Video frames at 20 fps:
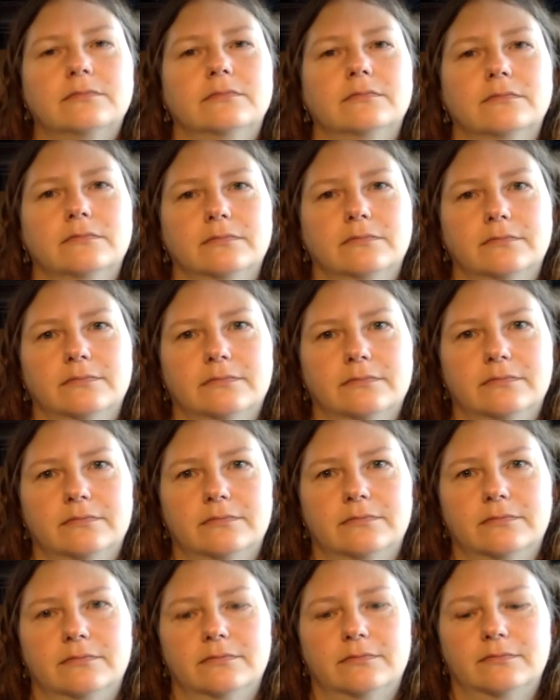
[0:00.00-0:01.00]

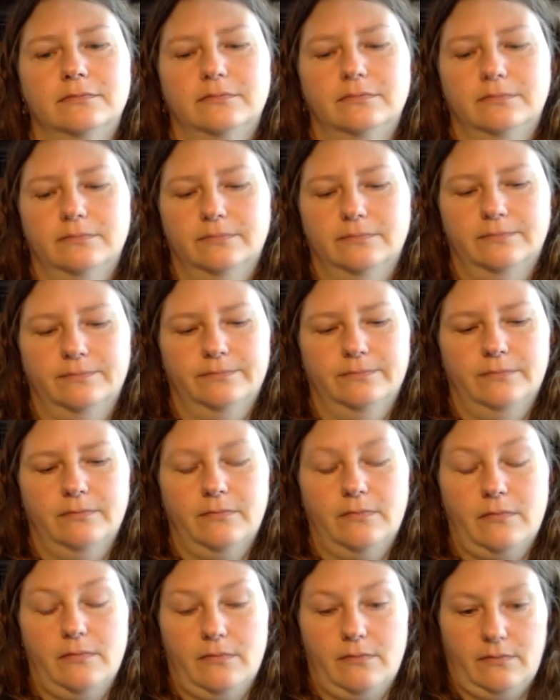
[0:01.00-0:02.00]

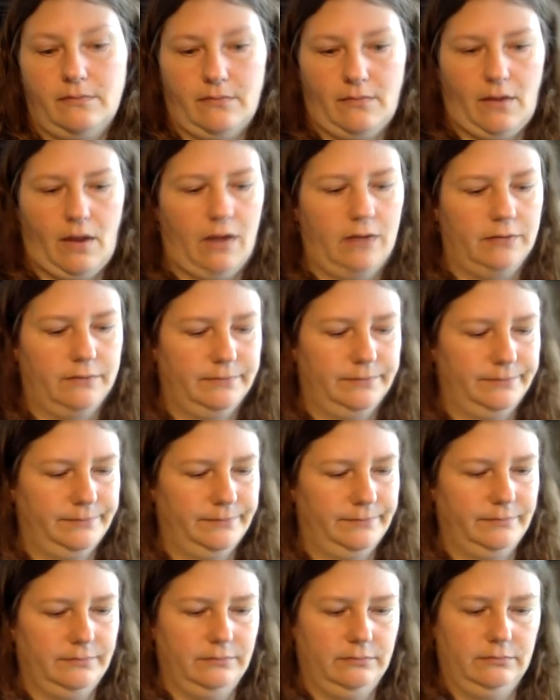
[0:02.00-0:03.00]

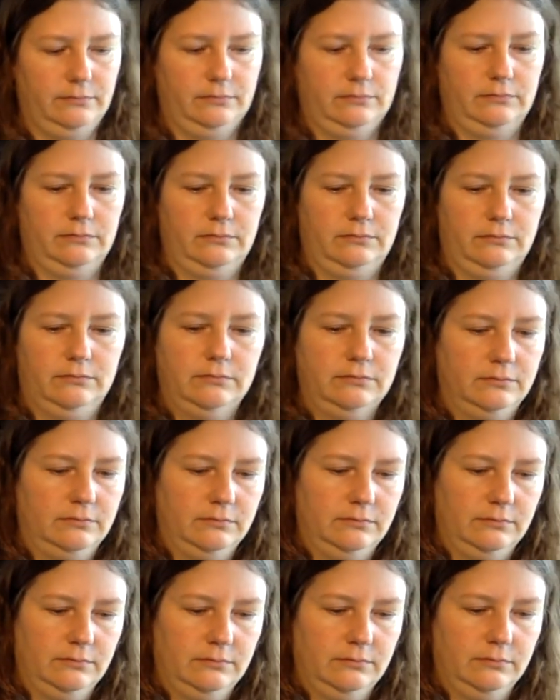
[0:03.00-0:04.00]

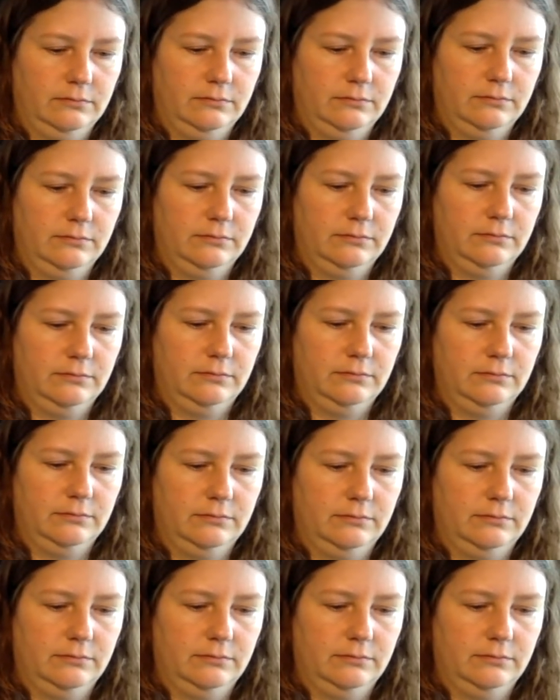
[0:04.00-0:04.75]
This person isn't speaking.